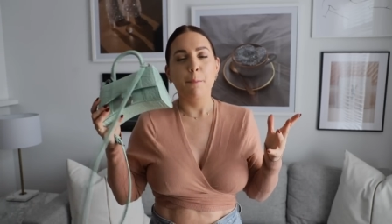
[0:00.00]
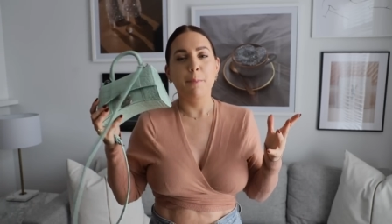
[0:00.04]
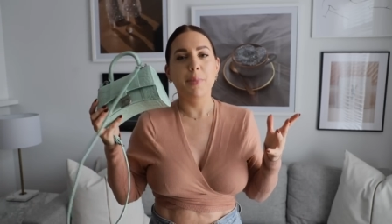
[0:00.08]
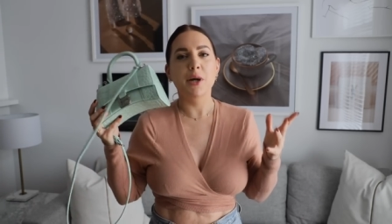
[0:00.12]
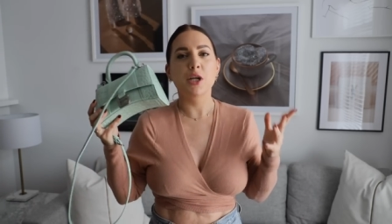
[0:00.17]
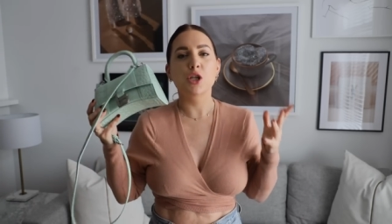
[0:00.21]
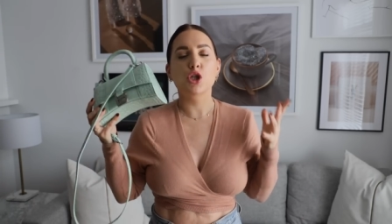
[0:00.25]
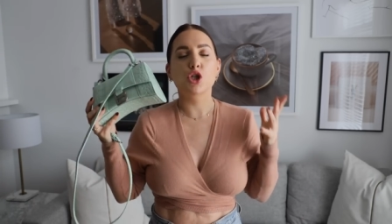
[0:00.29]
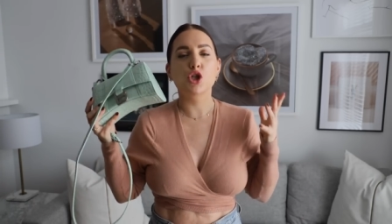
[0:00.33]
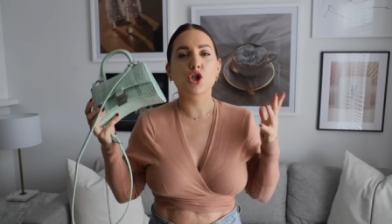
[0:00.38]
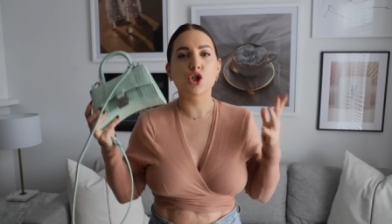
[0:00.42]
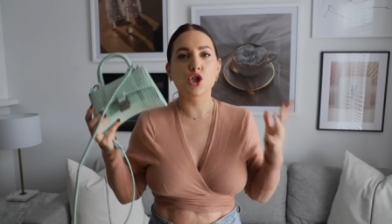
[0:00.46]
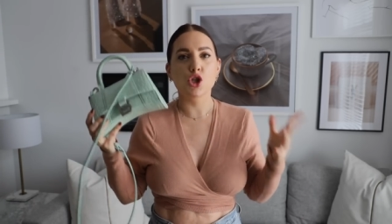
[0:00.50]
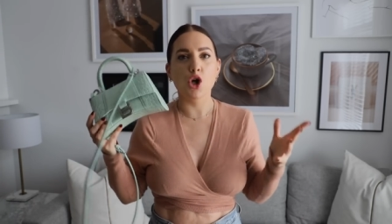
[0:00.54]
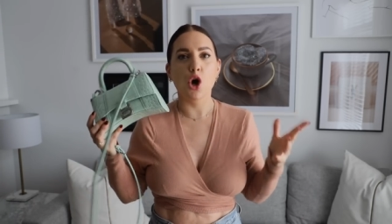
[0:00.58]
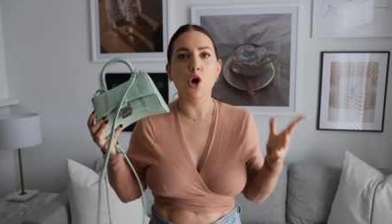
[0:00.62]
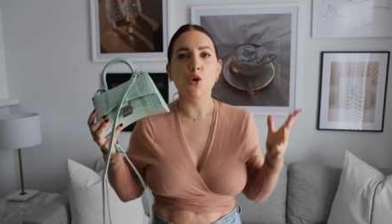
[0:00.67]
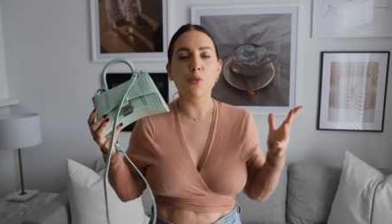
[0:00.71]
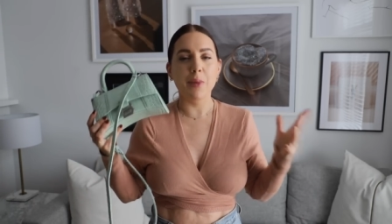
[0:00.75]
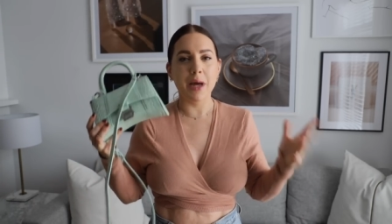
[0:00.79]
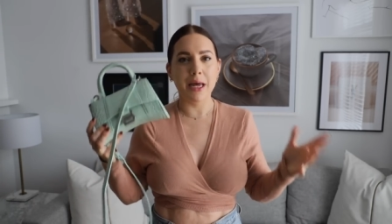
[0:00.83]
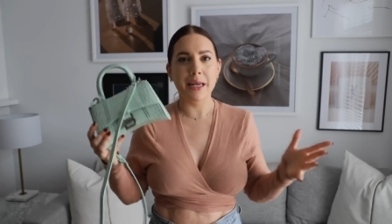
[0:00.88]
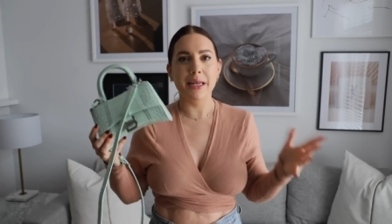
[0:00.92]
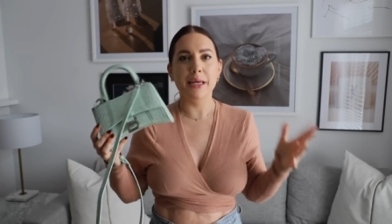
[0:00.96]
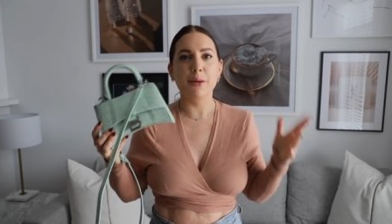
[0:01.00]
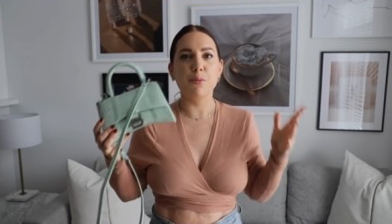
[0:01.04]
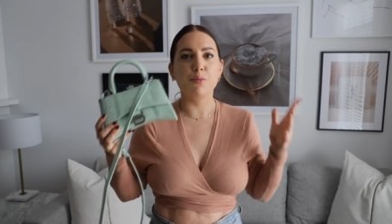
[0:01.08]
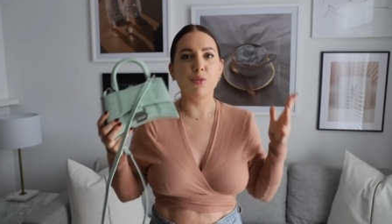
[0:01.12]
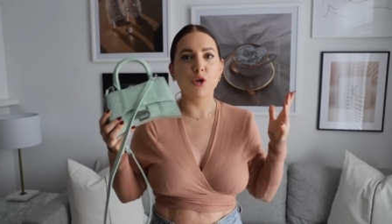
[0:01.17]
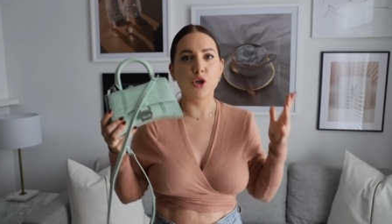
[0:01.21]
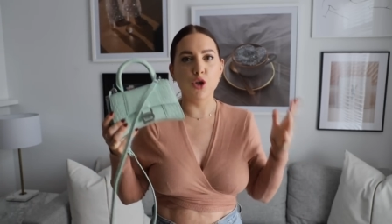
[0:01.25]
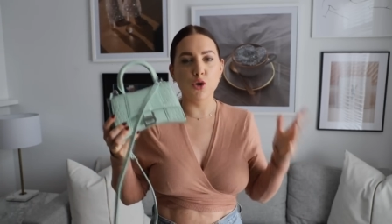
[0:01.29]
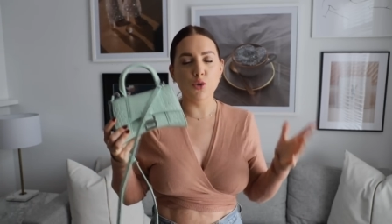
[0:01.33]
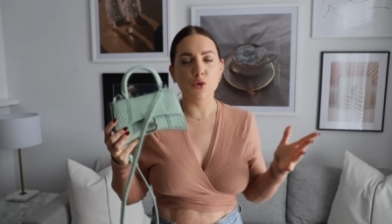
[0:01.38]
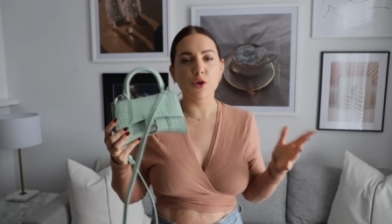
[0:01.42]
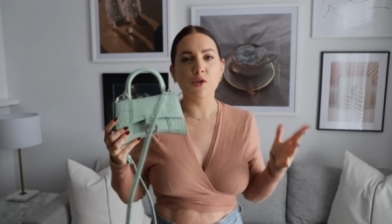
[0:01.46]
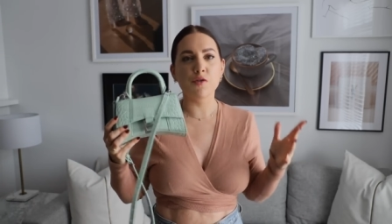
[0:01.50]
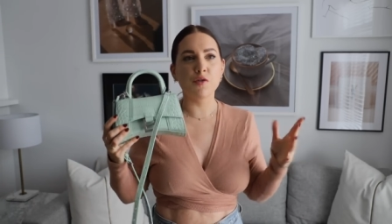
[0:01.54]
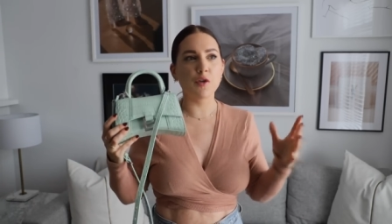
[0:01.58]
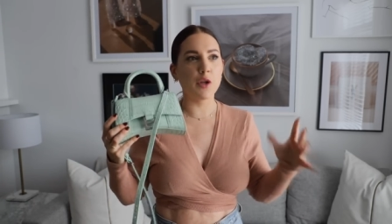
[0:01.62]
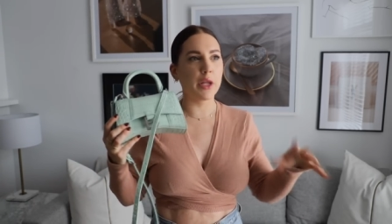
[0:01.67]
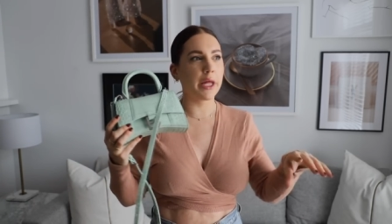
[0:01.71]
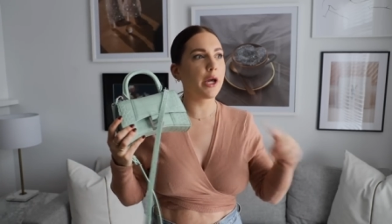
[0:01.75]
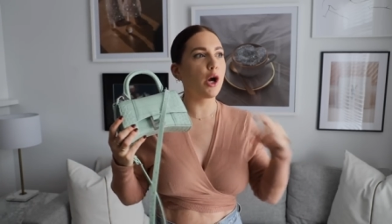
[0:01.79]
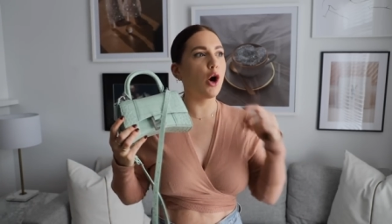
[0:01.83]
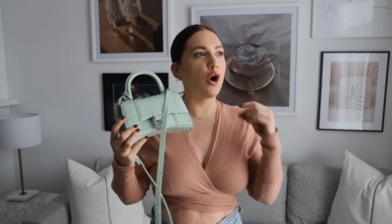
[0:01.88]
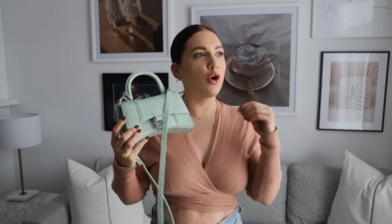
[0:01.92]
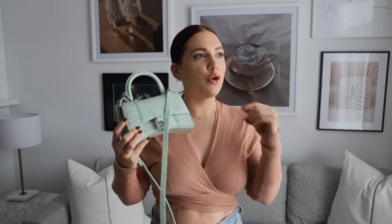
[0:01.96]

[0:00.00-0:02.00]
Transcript: But so many beautiful like